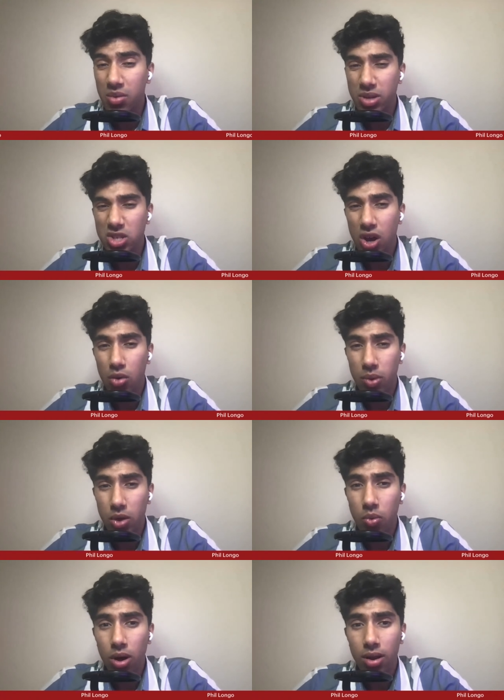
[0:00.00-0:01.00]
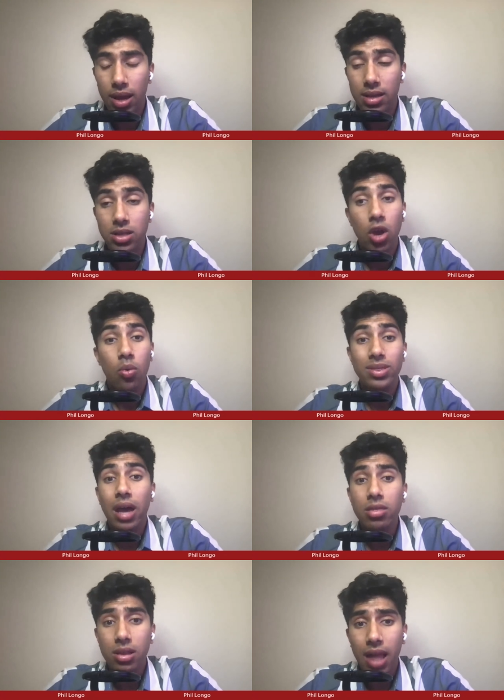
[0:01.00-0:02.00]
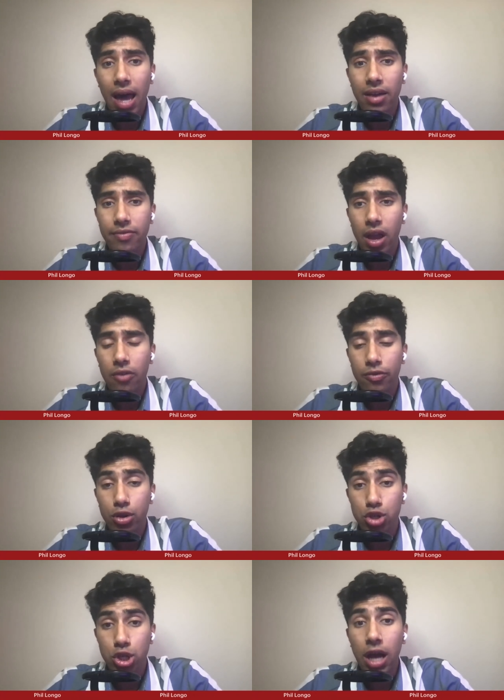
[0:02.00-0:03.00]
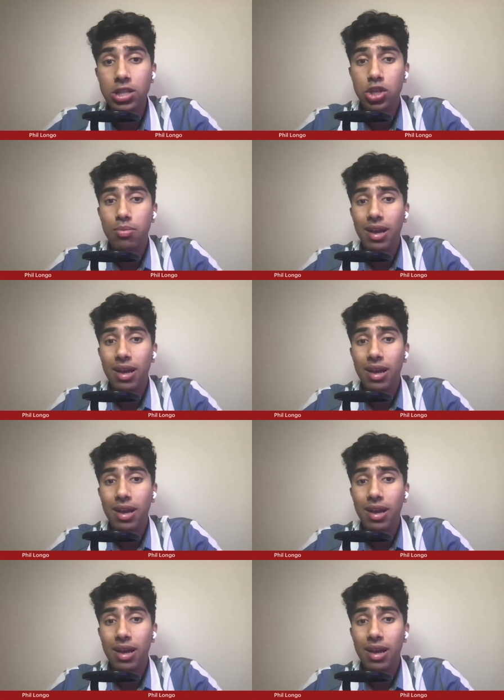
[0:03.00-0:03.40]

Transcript: that we saw in week one, is without the lack of downfield shots,